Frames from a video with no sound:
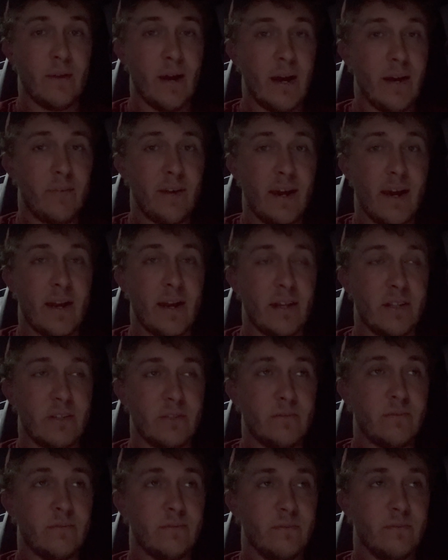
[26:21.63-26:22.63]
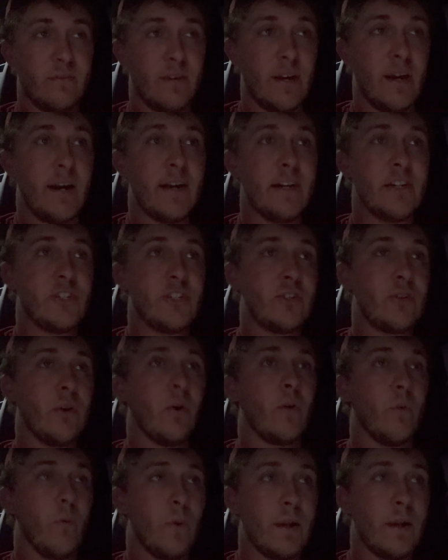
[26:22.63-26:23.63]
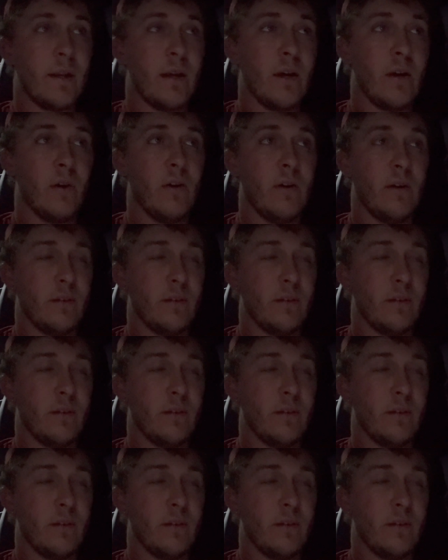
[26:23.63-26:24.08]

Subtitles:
I've got a very short window,